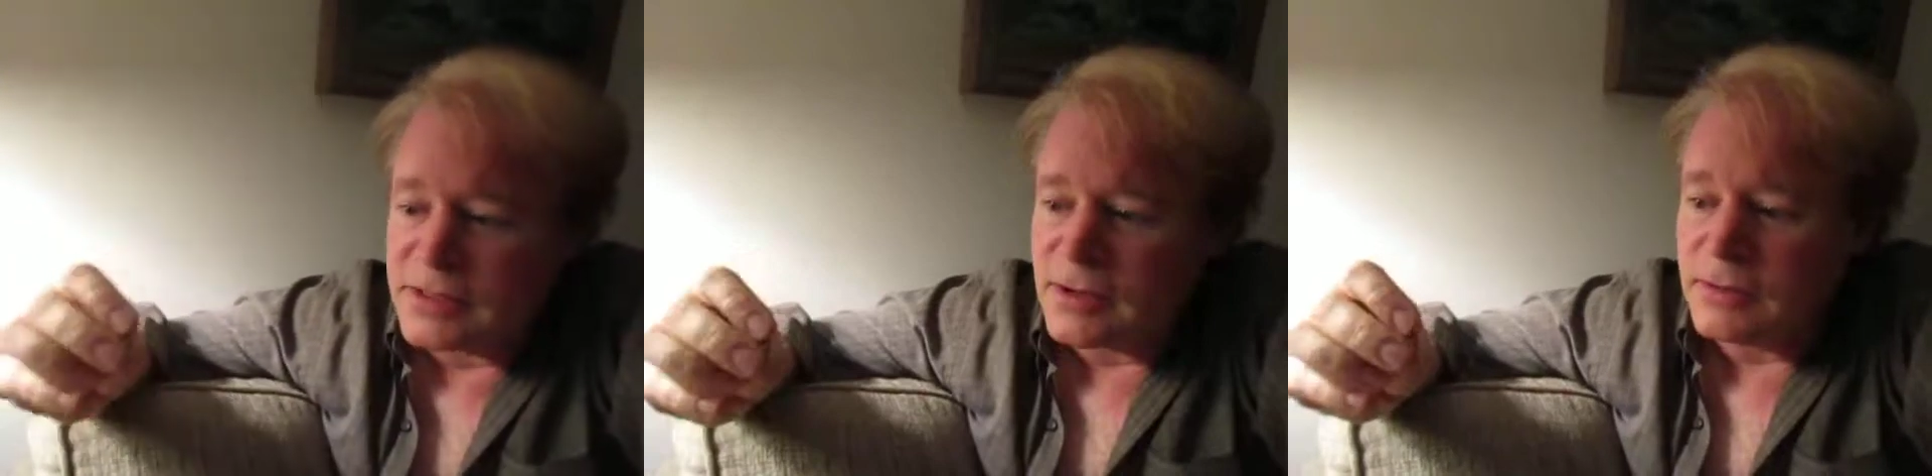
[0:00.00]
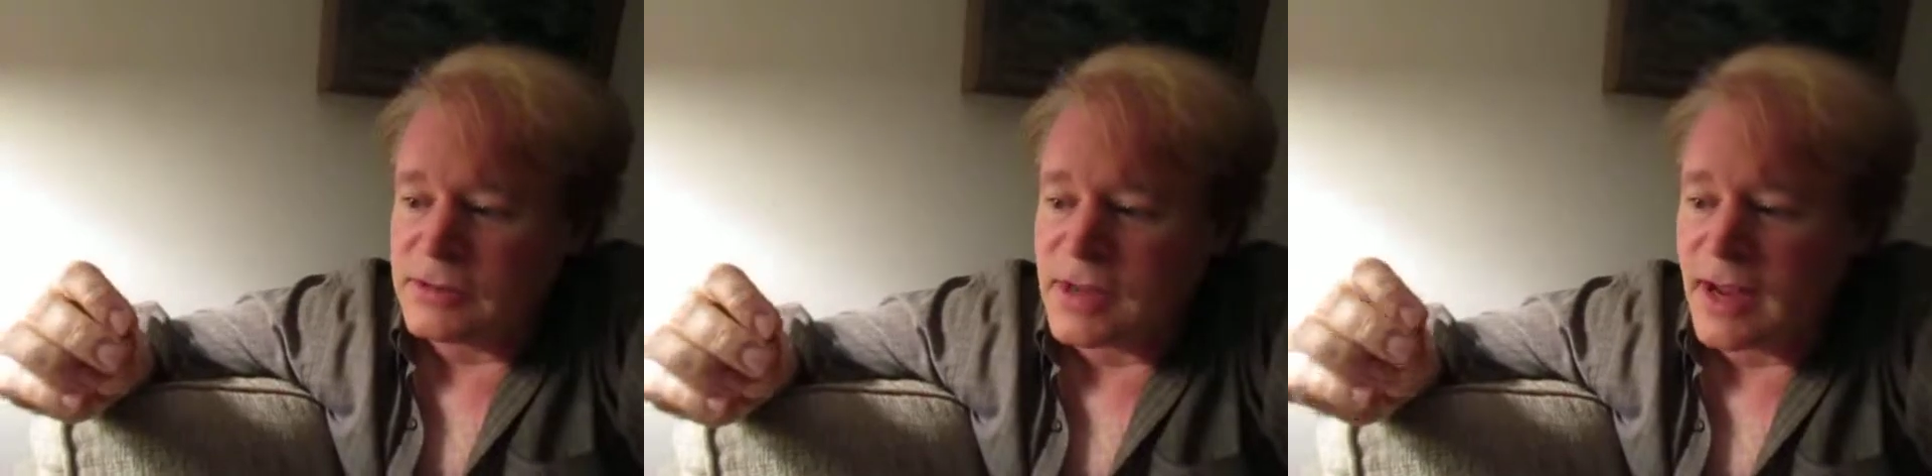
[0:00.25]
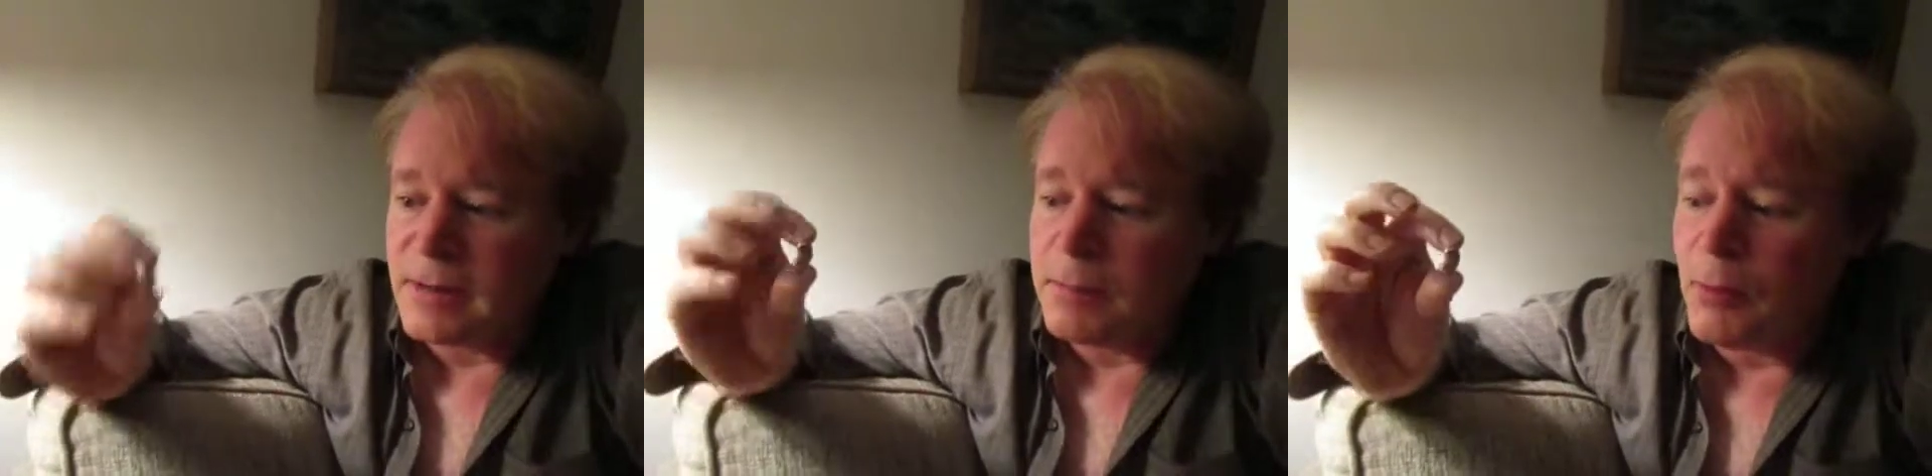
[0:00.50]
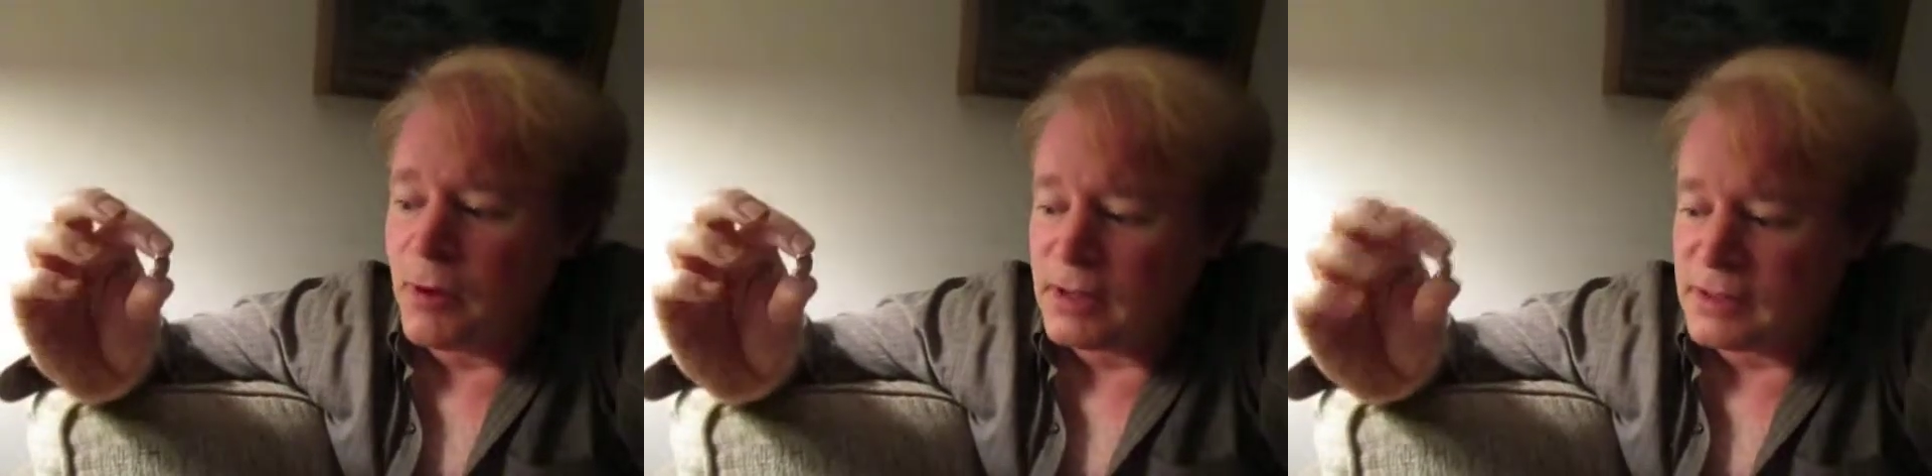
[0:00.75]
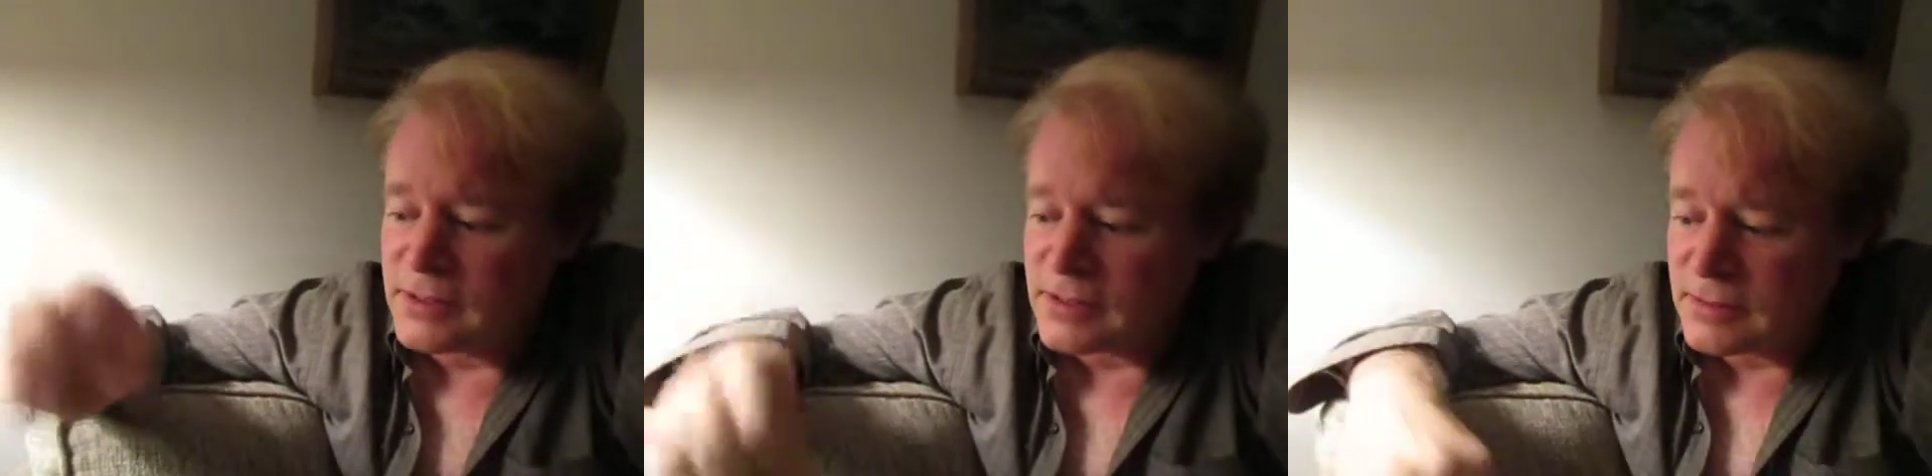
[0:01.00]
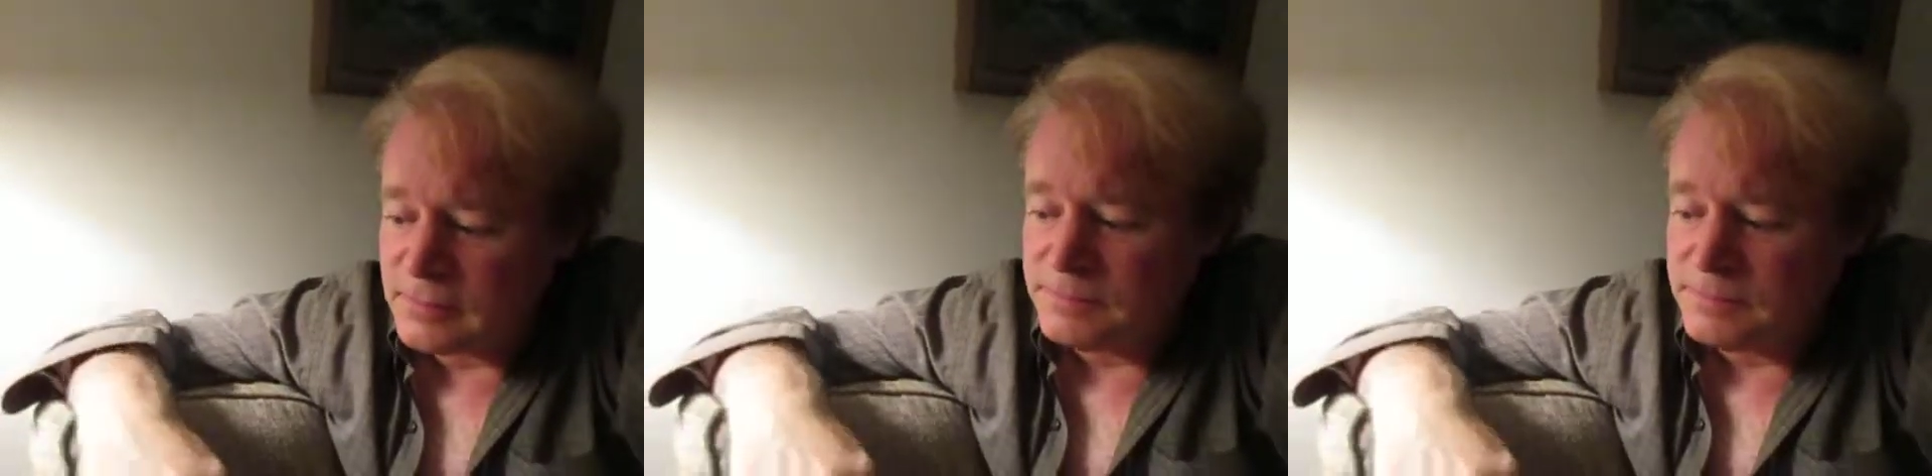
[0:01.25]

So it's kind of pointless.